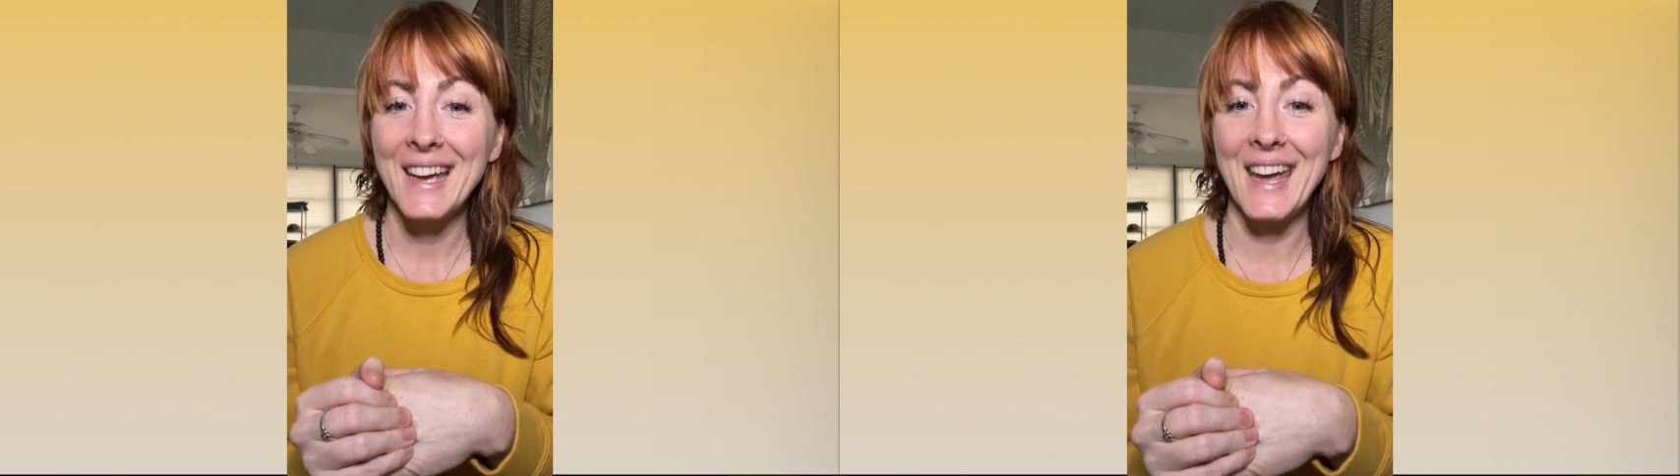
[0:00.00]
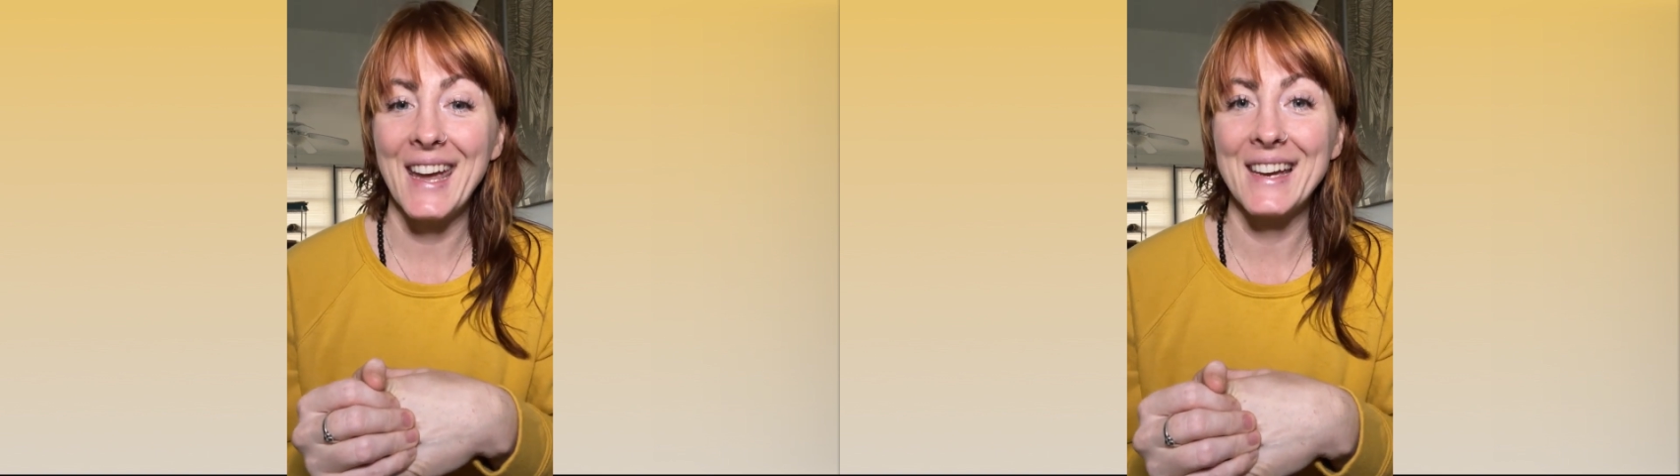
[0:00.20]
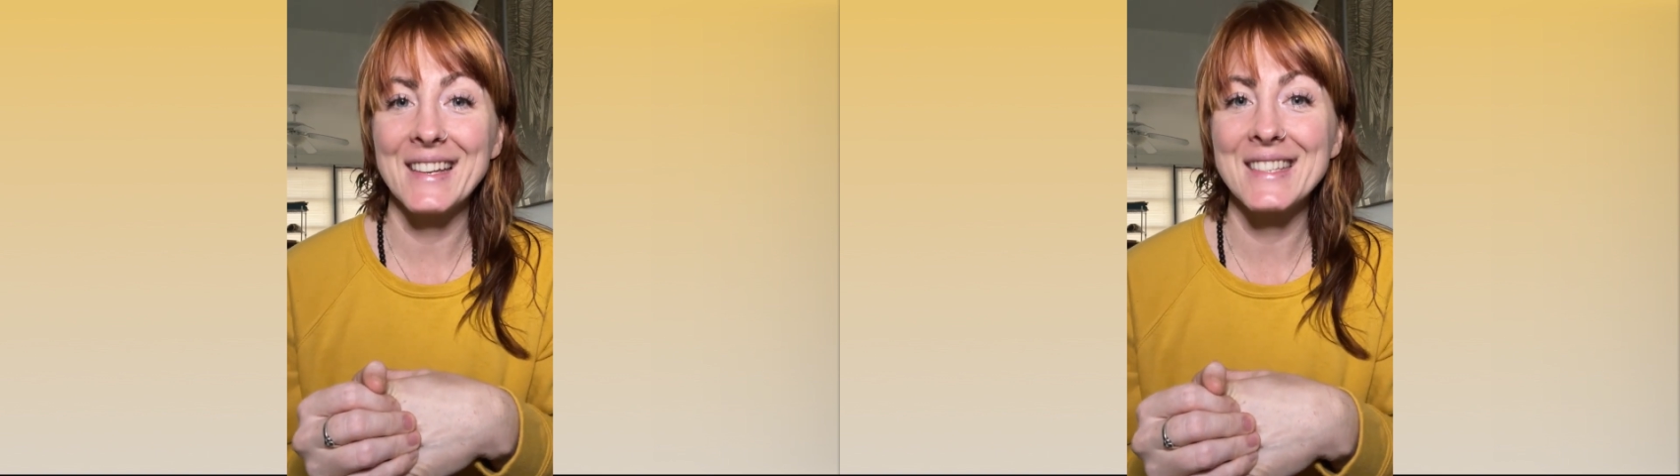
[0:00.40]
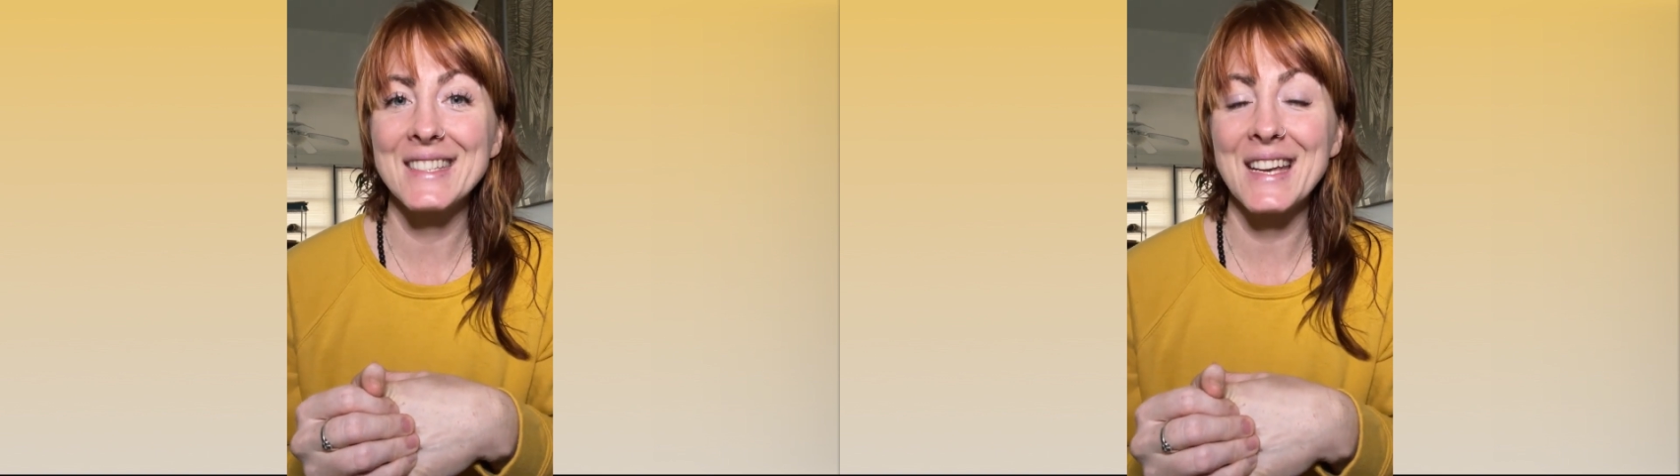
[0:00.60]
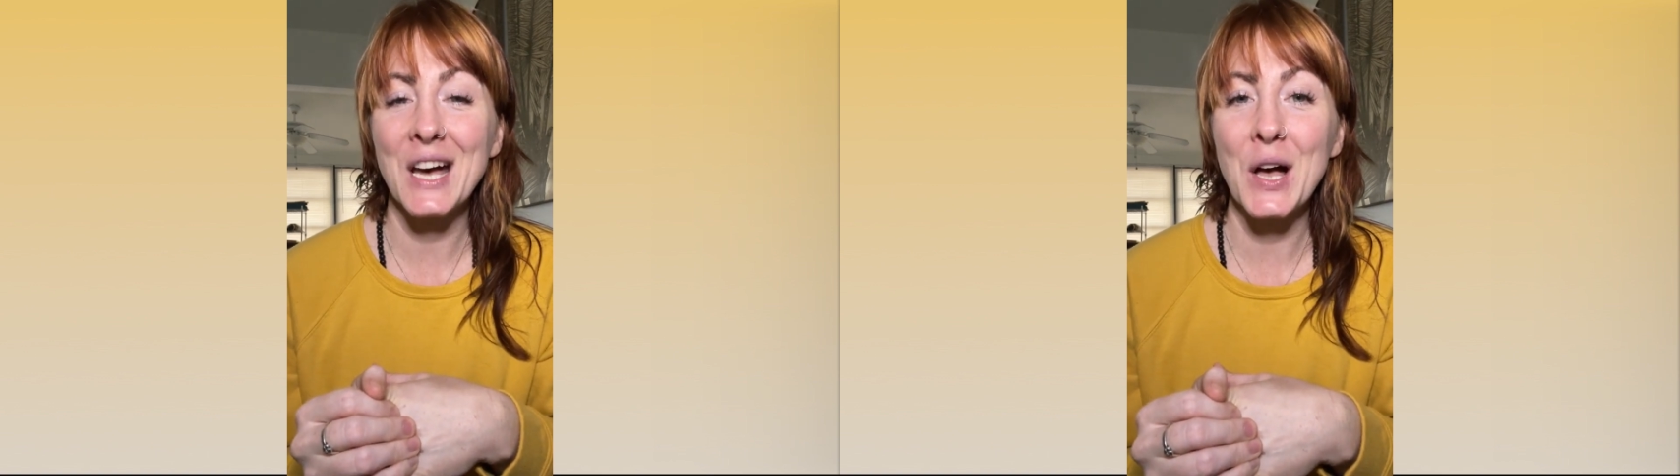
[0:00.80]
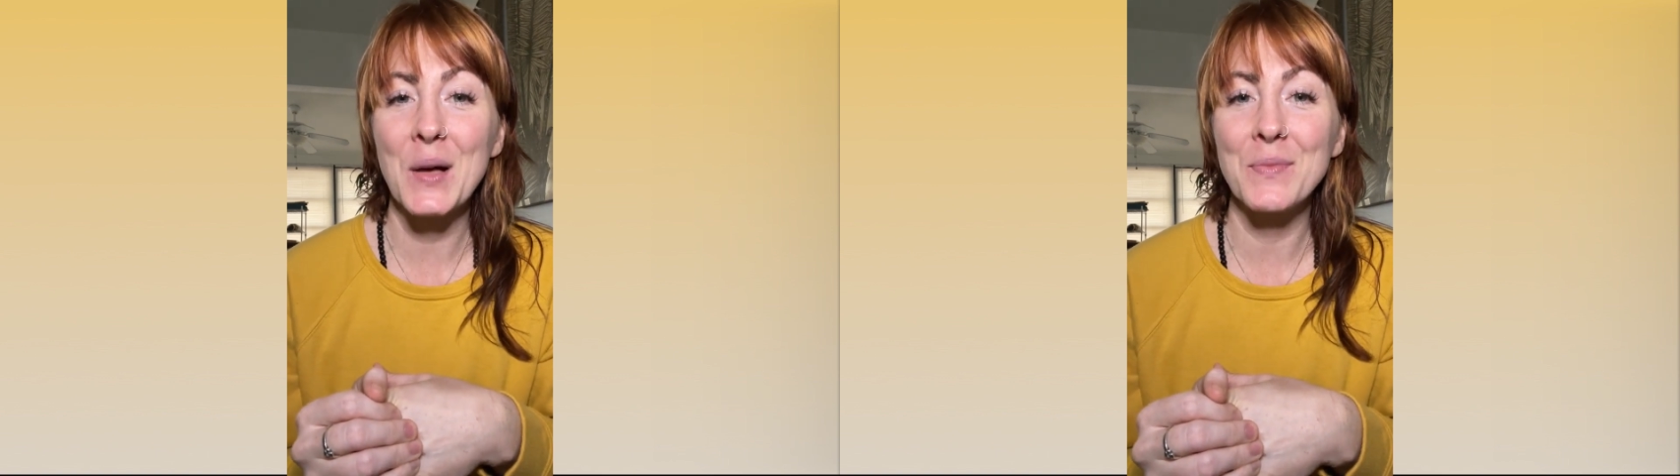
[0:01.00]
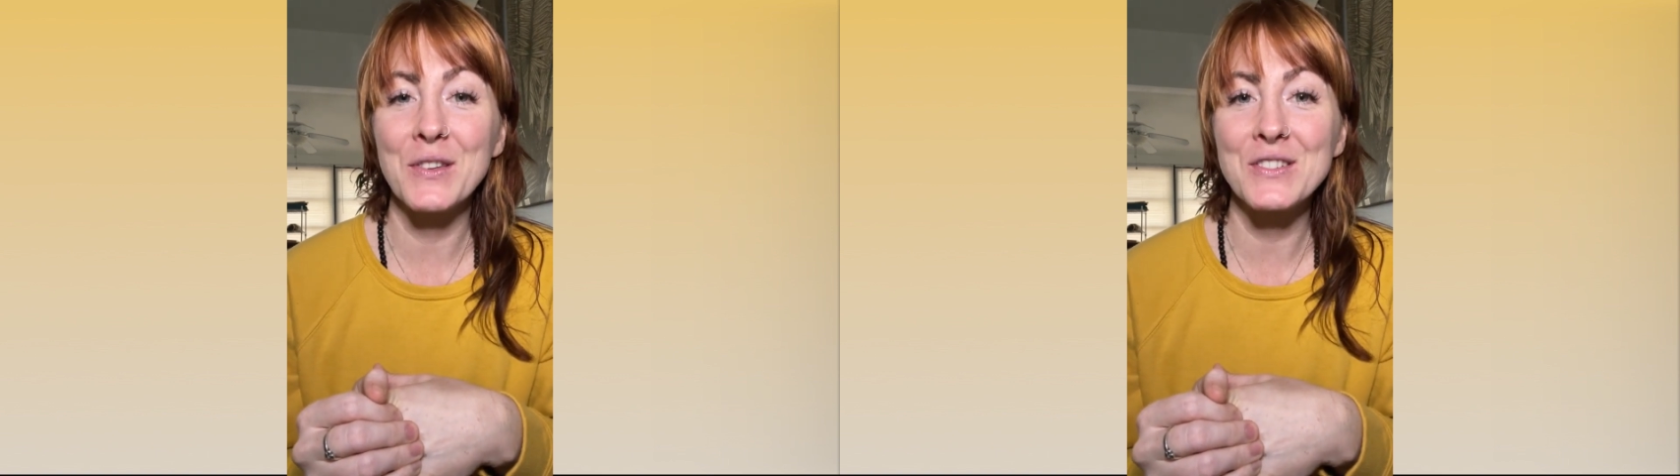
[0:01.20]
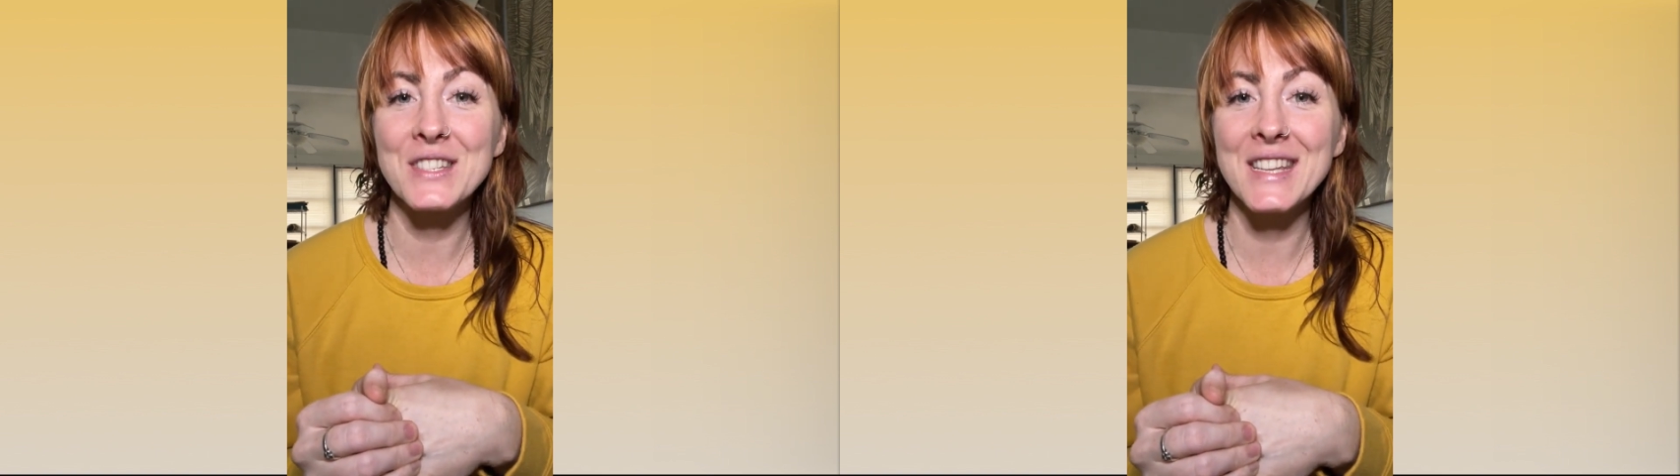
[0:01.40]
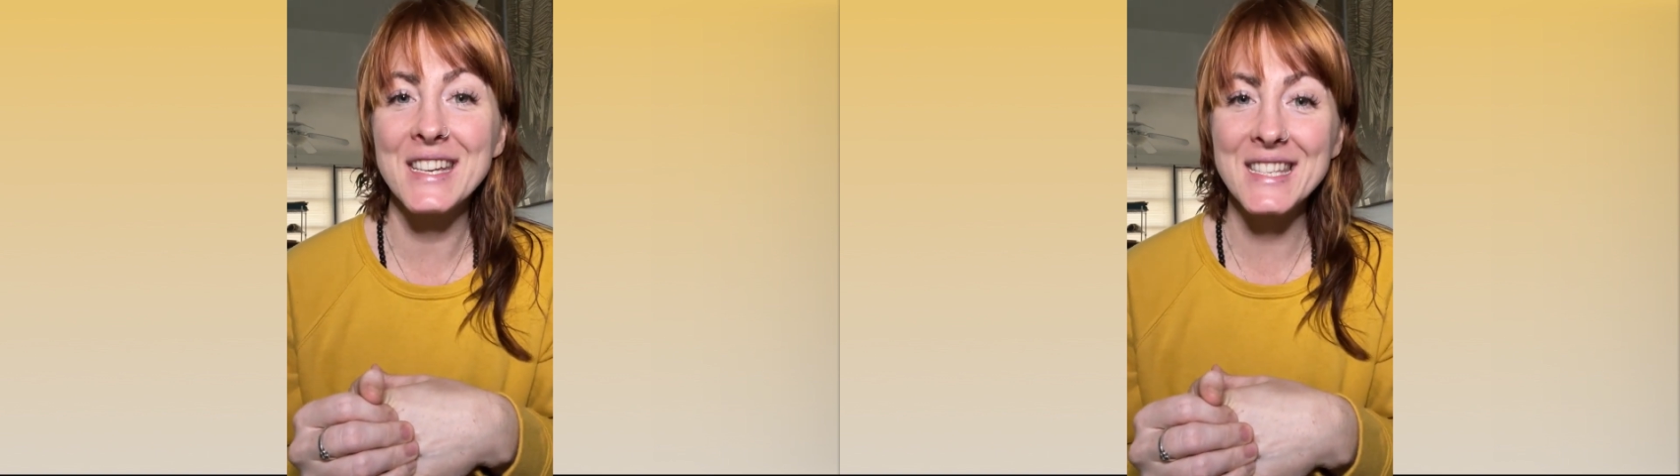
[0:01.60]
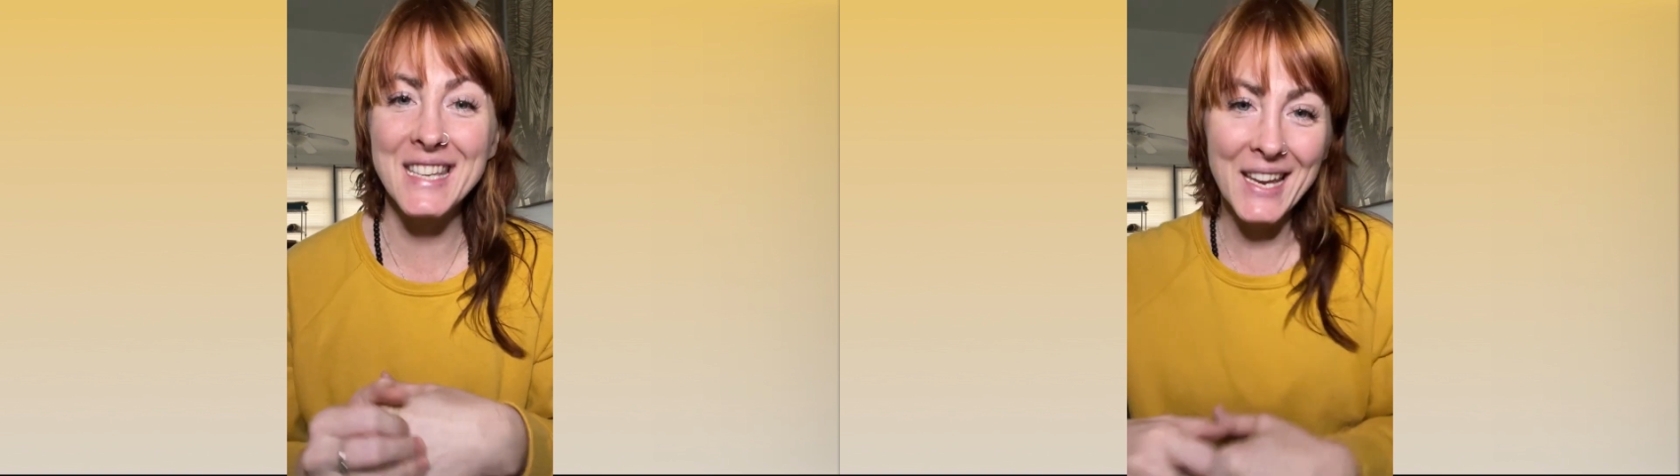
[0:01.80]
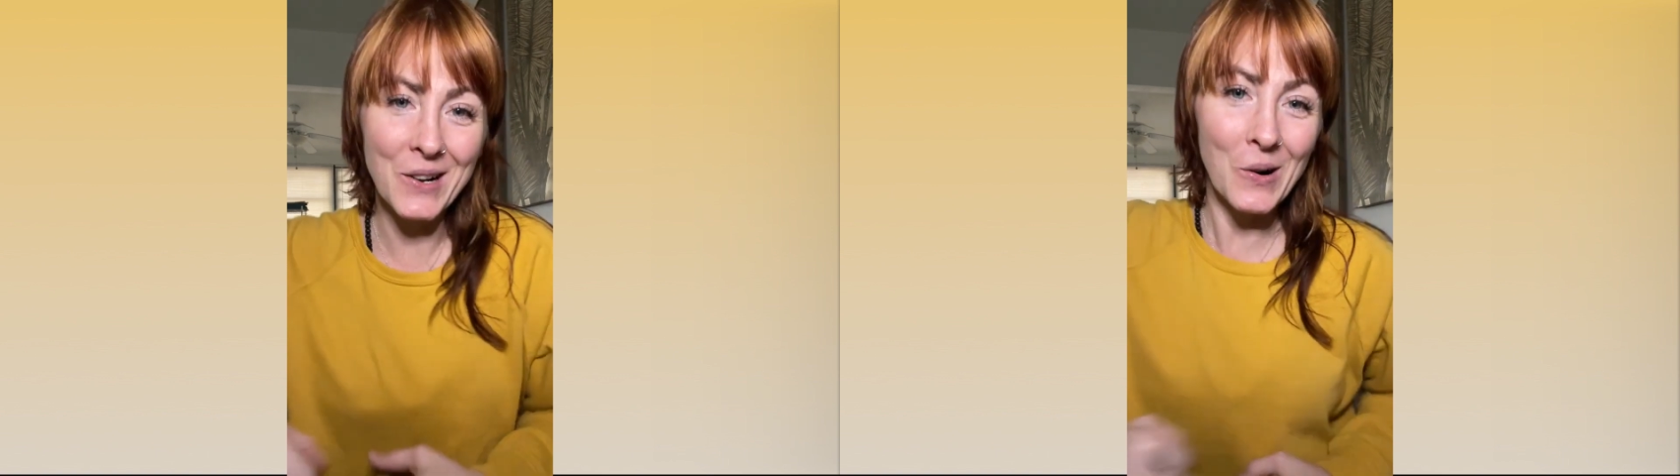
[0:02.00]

And there's this and a